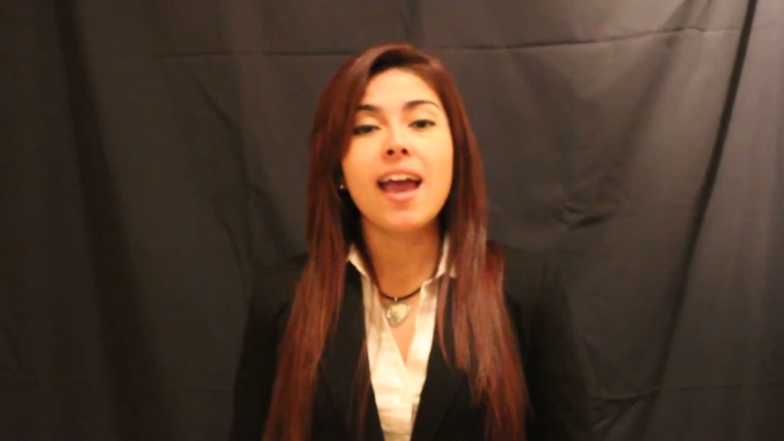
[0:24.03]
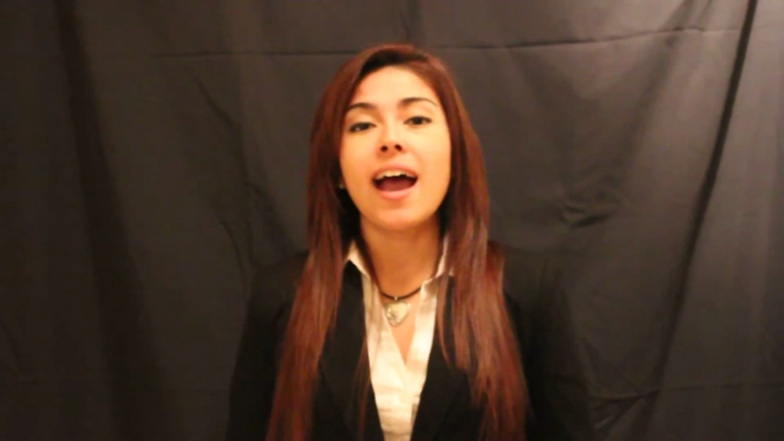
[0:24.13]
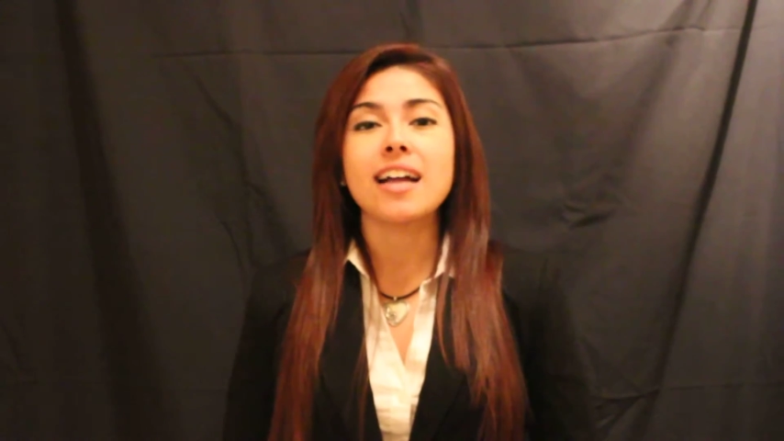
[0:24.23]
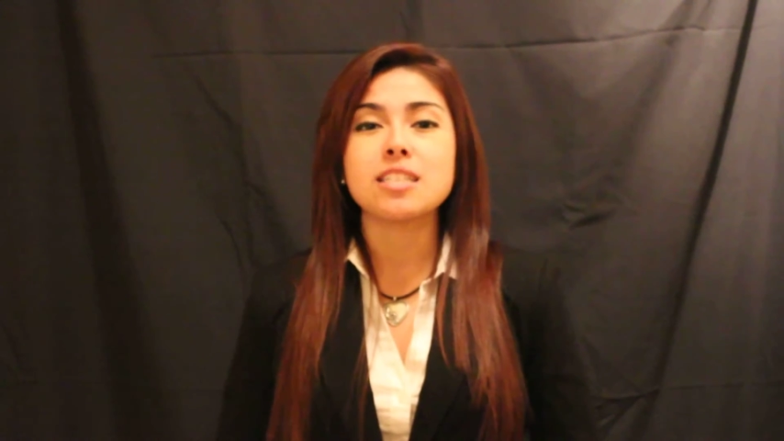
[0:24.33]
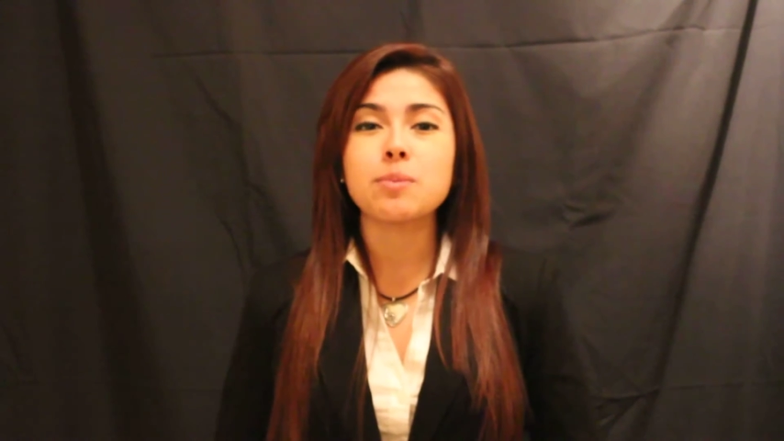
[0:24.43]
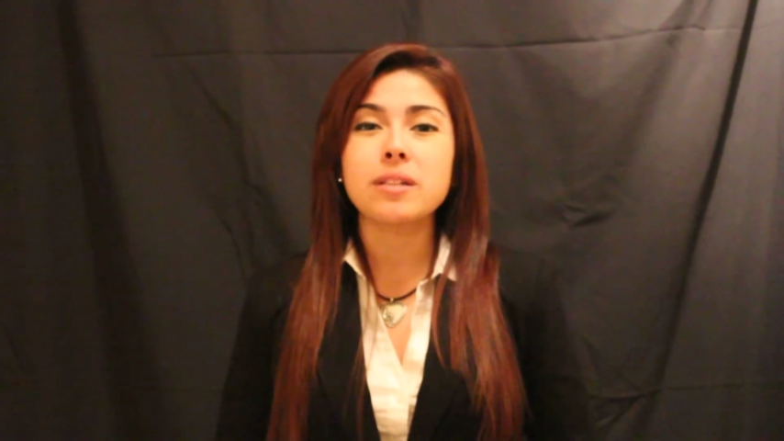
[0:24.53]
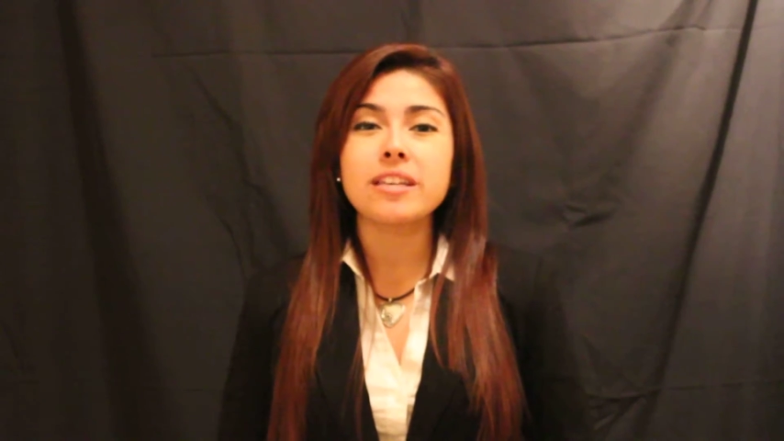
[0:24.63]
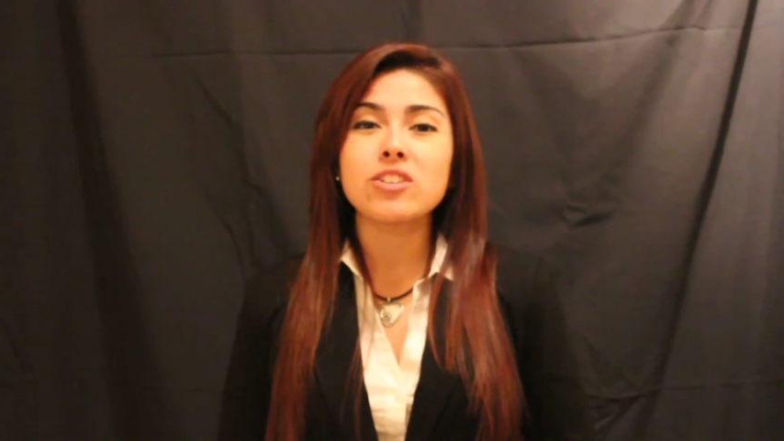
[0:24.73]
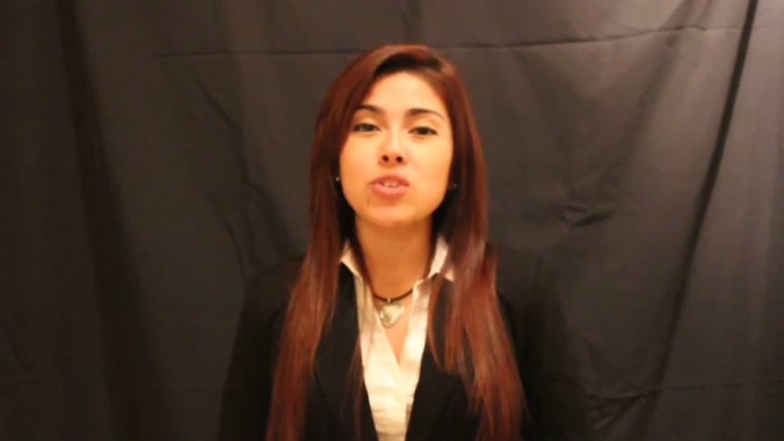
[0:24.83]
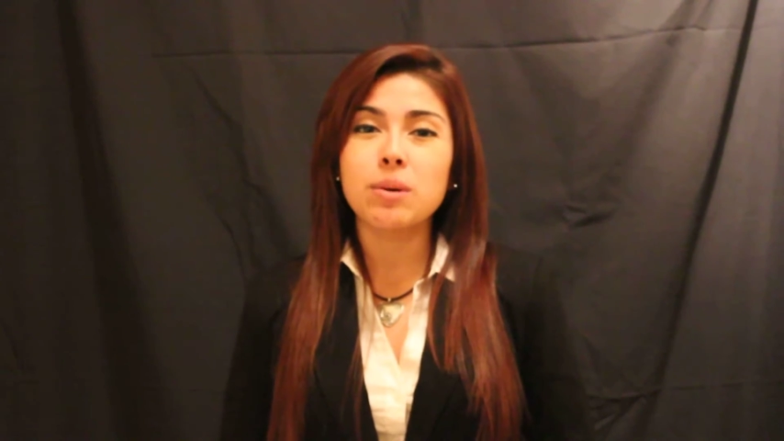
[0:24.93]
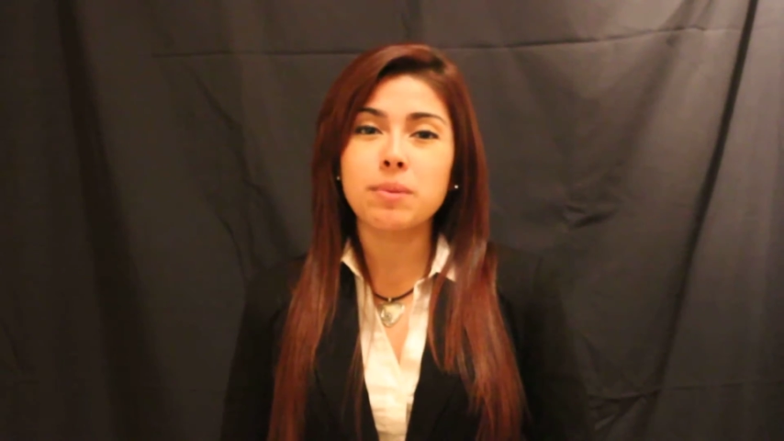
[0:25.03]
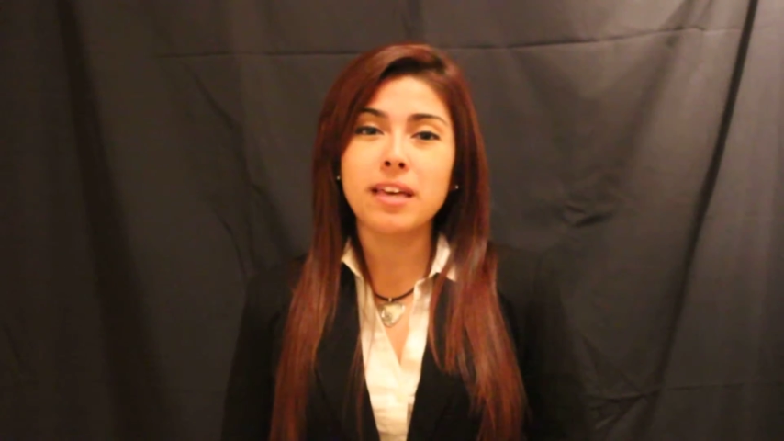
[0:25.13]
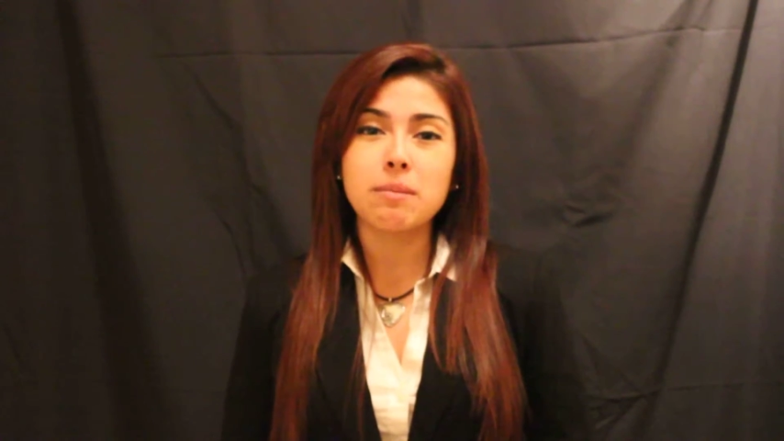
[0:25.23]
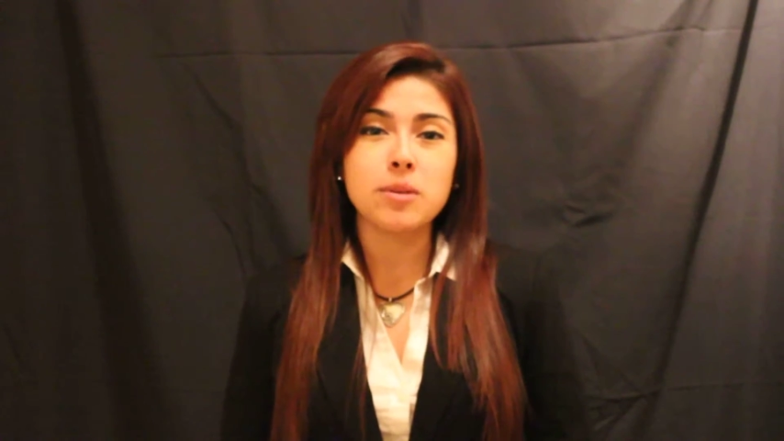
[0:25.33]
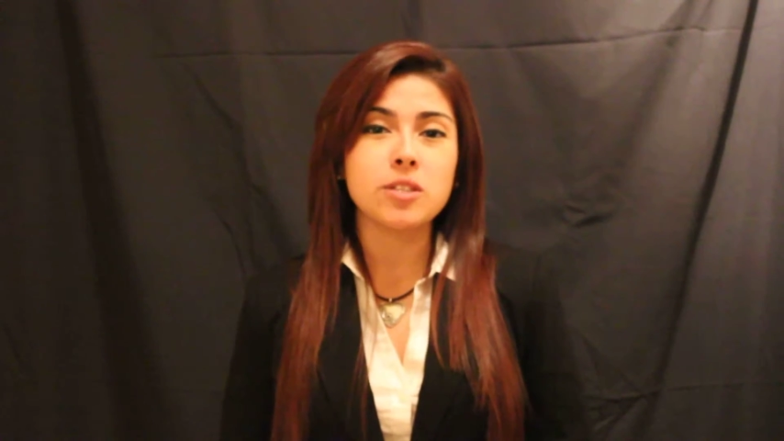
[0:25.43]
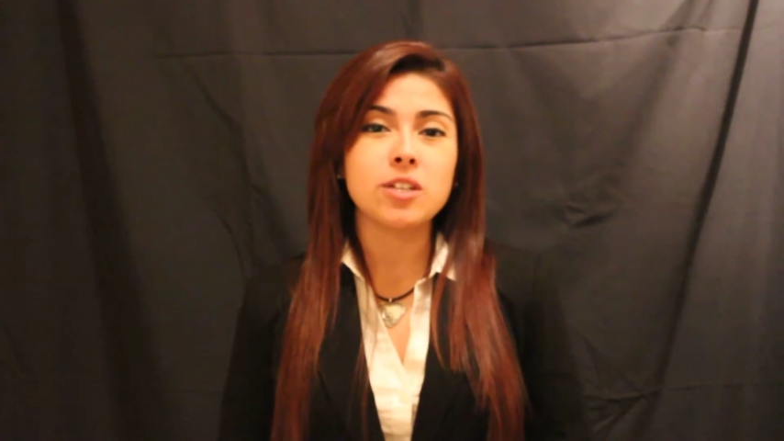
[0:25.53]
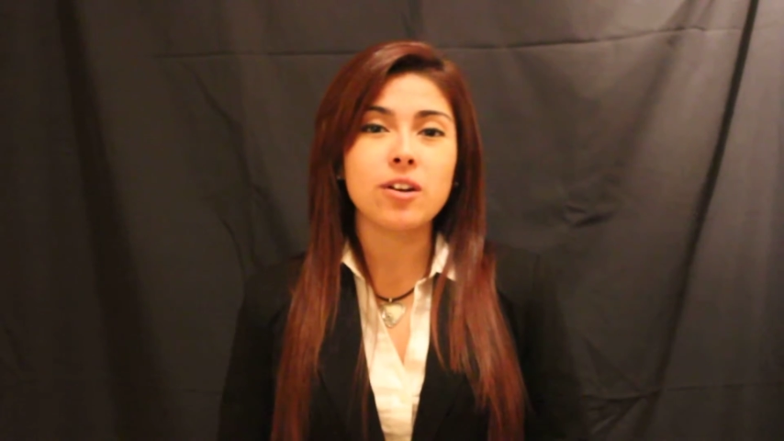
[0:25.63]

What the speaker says: I typically enjoy playing music